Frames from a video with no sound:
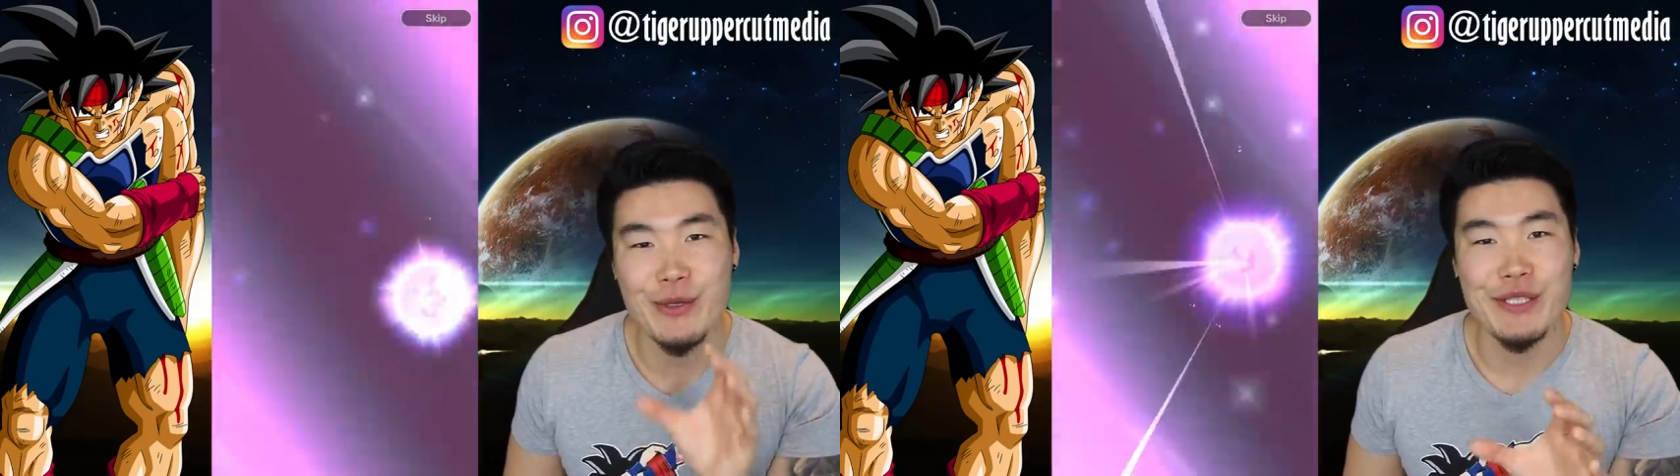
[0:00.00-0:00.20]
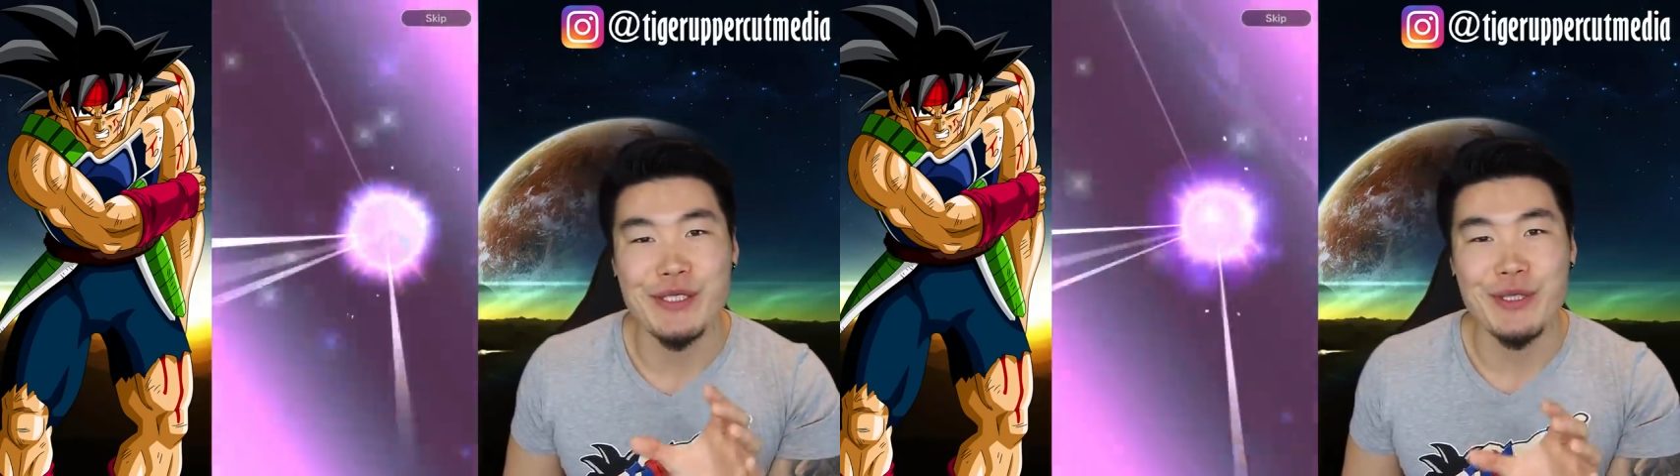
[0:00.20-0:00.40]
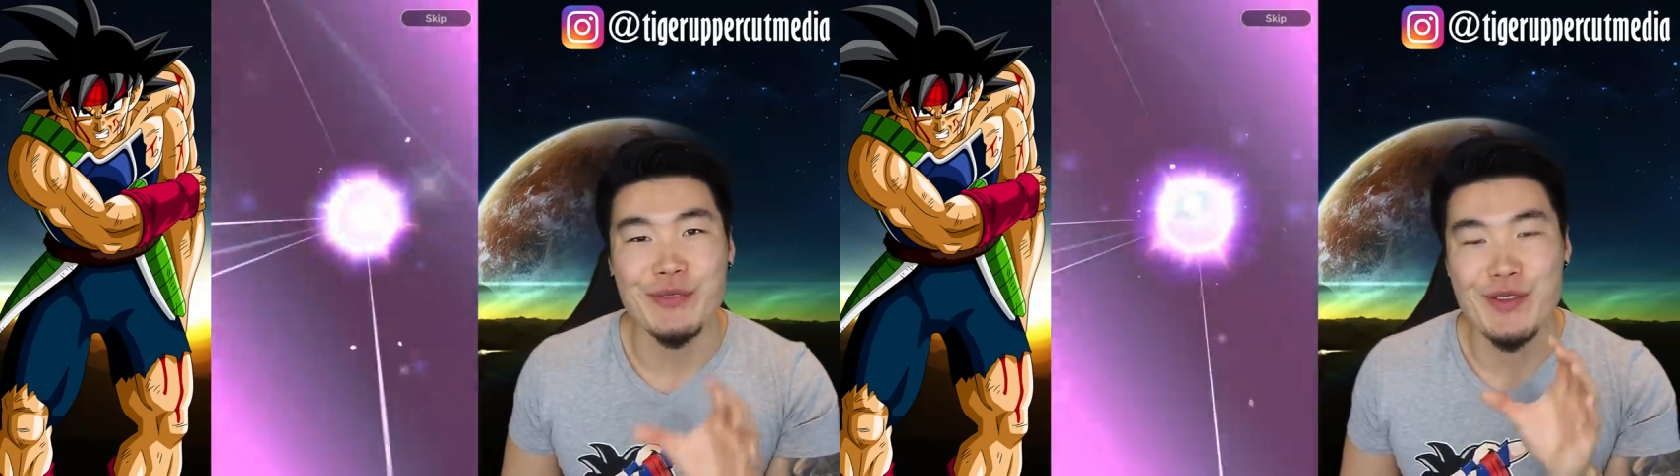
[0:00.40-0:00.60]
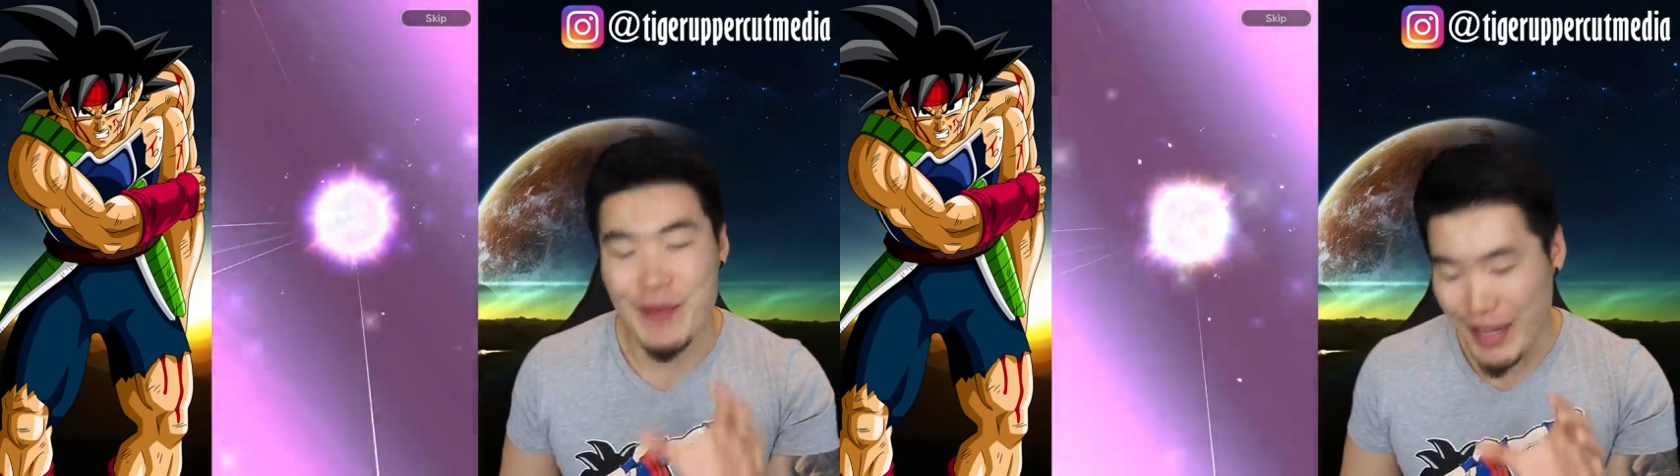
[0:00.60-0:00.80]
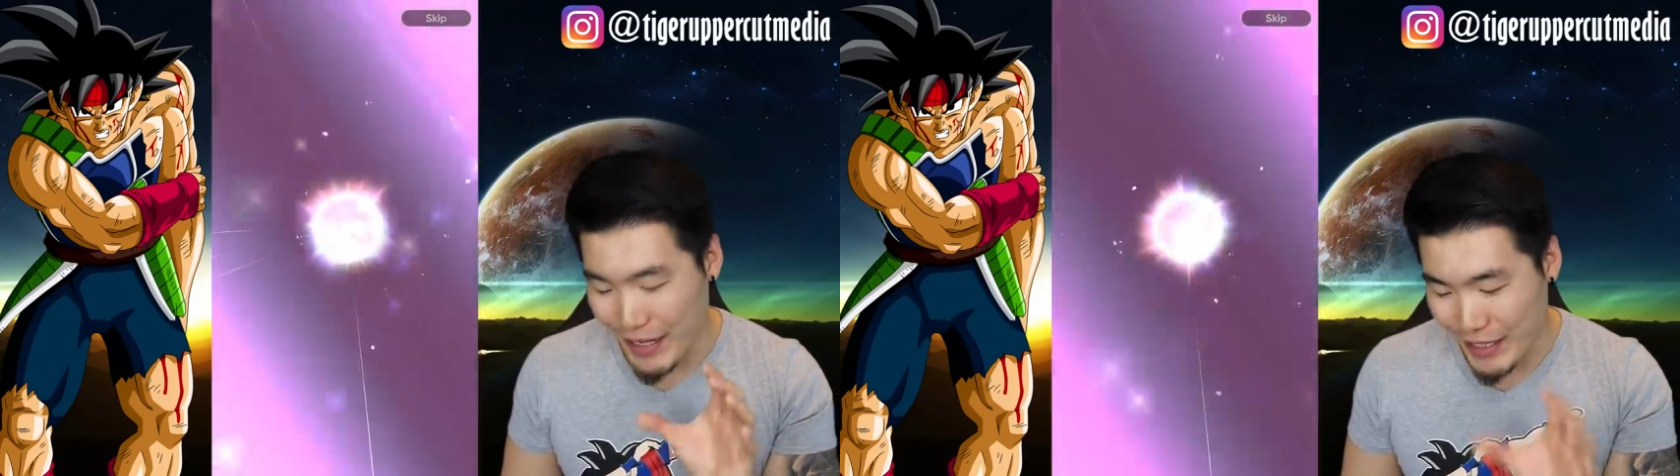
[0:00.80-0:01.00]
crystals we
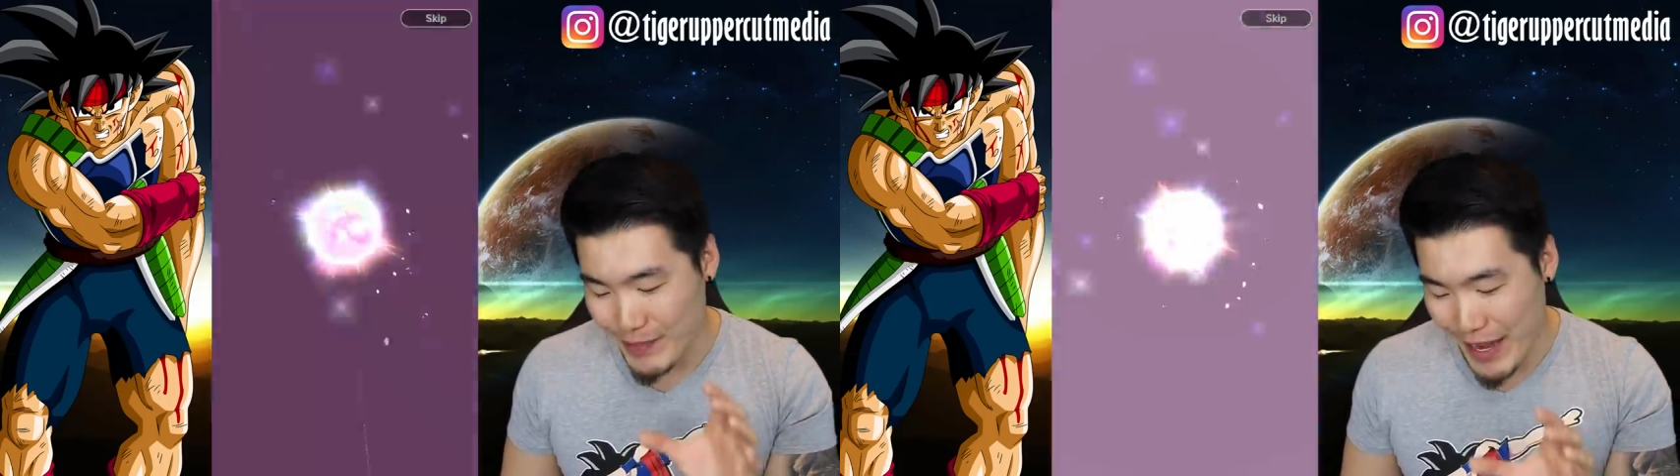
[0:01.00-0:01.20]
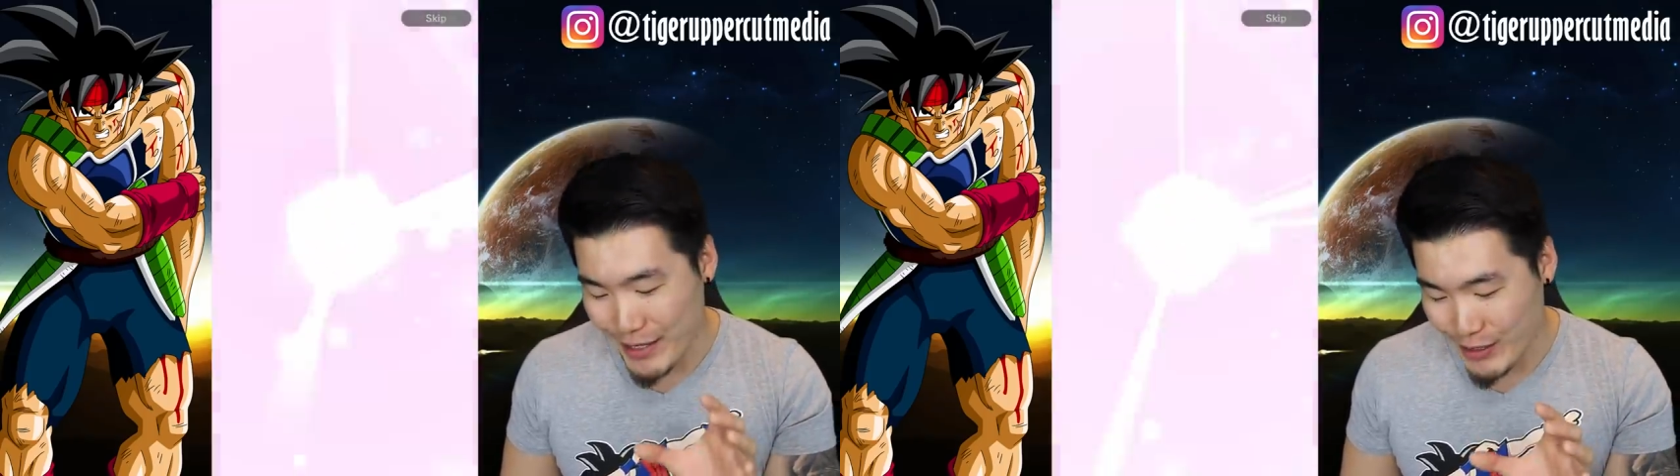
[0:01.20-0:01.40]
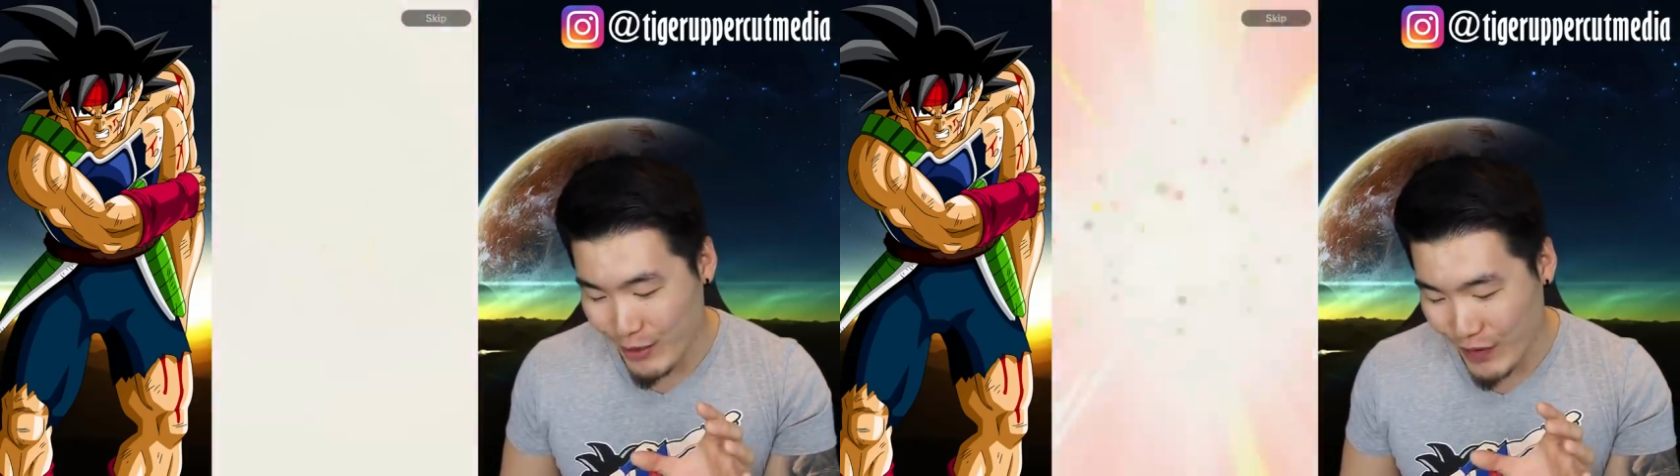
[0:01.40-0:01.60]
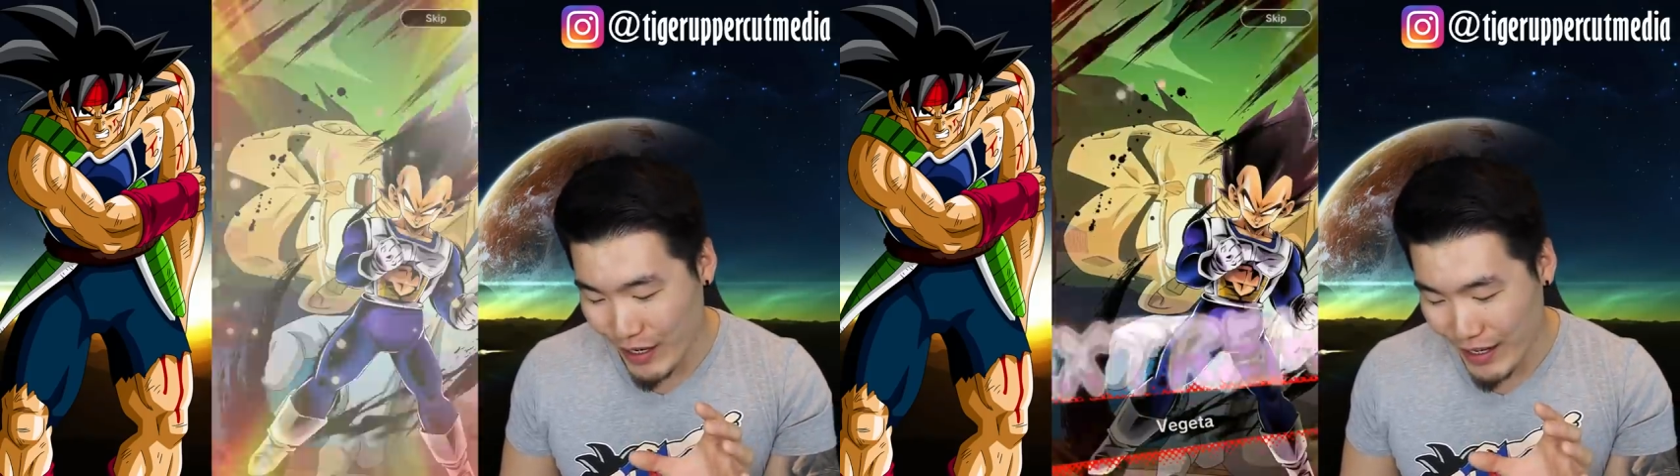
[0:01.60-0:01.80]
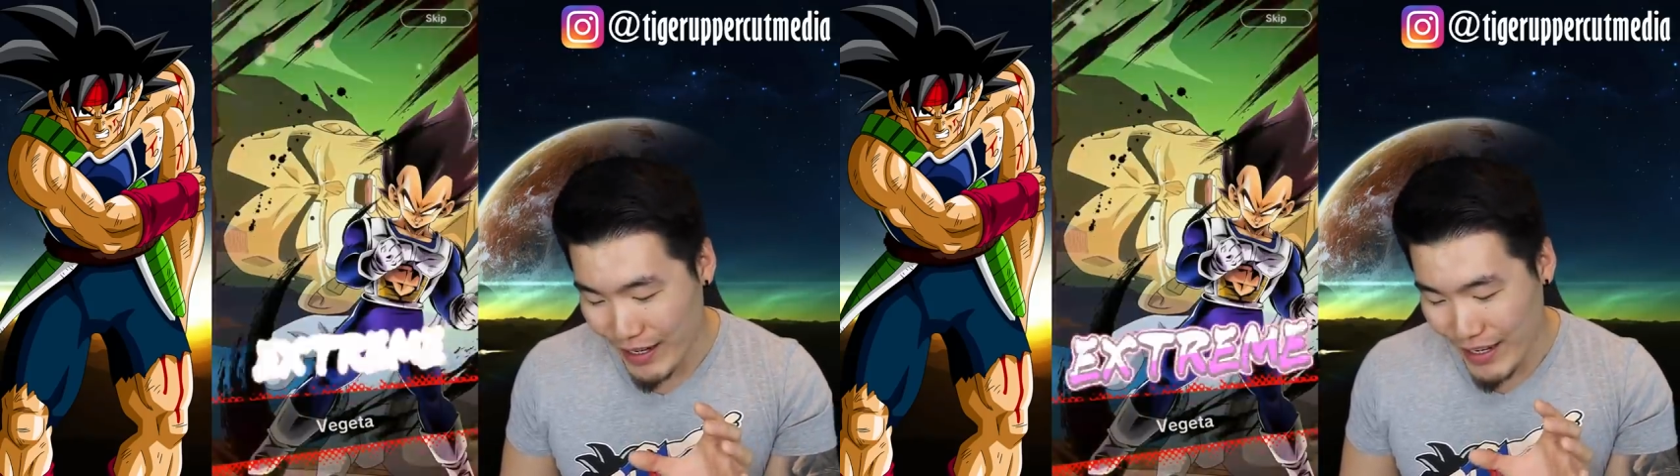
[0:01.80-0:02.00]
spent on this banner so
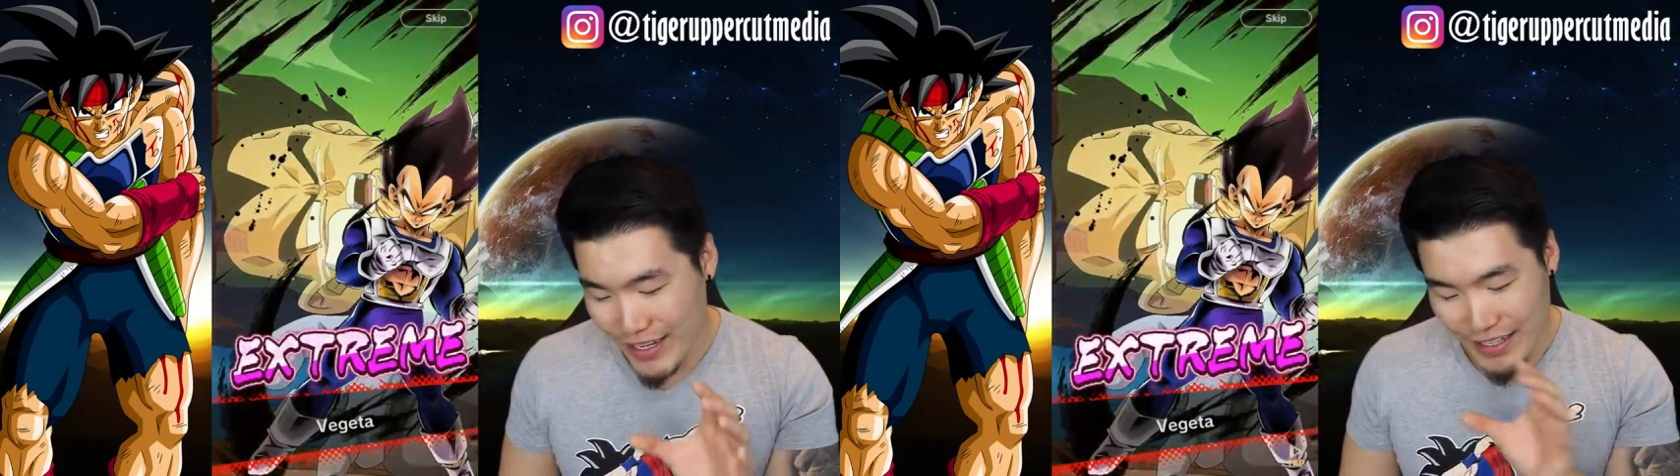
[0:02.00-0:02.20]
far.